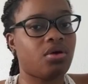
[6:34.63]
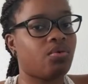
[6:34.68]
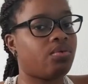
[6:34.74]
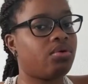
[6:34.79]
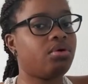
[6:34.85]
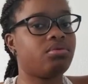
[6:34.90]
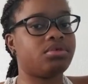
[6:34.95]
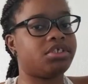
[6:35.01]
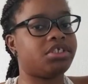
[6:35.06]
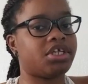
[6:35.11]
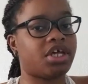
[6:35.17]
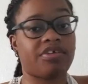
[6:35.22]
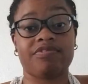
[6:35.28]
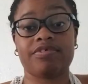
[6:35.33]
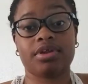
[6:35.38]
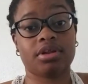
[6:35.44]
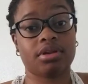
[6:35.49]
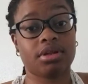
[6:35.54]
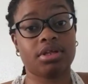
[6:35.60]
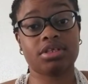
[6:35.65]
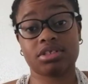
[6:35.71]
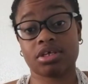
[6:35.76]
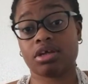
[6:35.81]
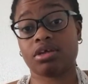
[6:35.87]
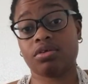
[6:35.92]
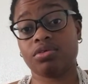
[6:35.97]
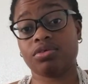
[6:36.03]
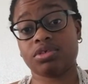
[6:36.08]
will definitely
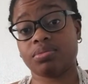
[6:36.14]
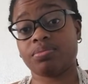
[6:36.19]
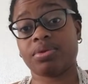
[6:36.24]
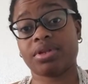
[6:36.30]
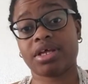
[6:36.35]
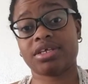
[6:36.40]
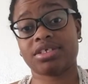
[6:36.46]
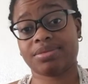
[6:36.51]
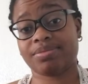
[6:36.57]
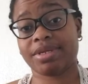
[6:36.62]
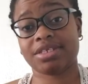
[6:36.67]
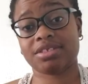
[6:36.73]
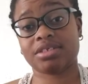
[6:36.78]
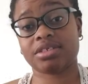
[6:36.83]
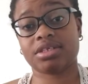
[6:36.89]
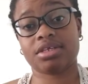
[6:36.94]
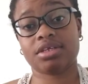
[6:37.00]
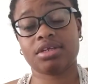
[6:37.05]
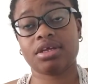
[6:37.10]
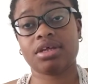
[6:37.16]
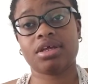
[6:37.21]
take you someplace mentally